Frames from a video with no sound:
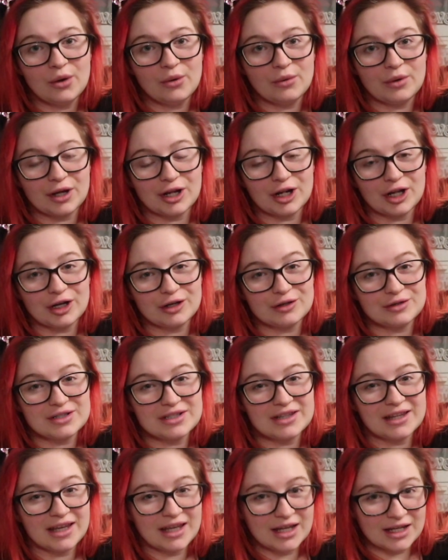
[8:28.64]
we're going to go to
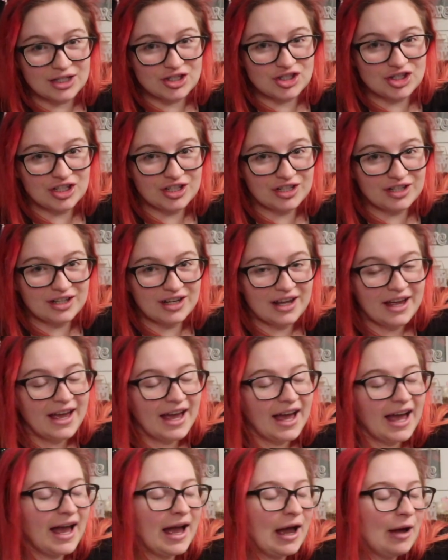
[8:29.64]
the kitchen
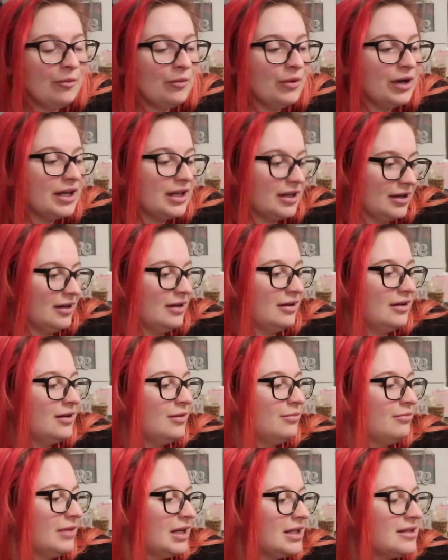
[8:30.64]
and we're going to
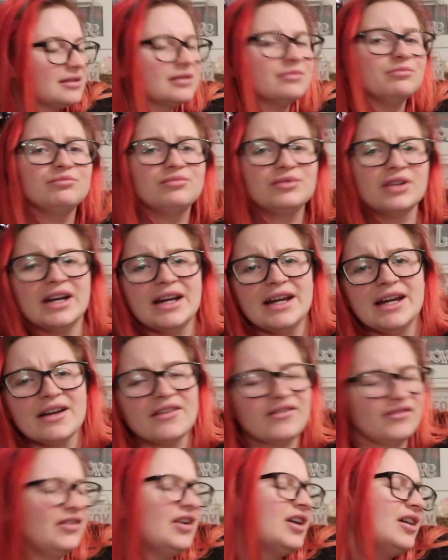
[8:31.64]
make some
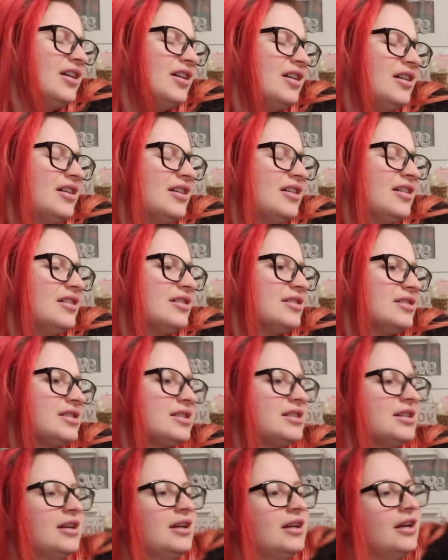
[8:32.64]

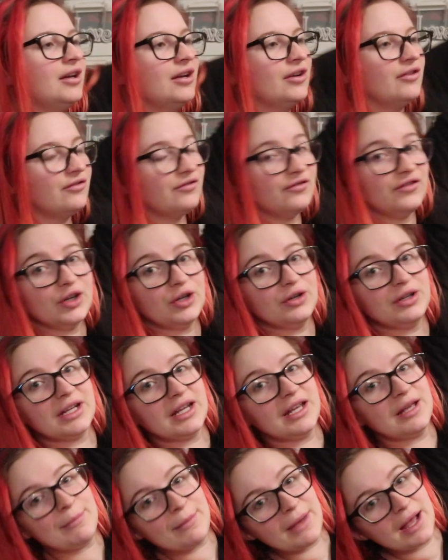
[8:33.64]
breakfast. Food
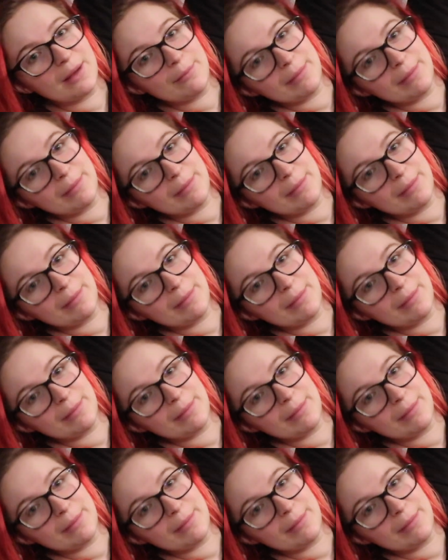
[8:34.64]
in my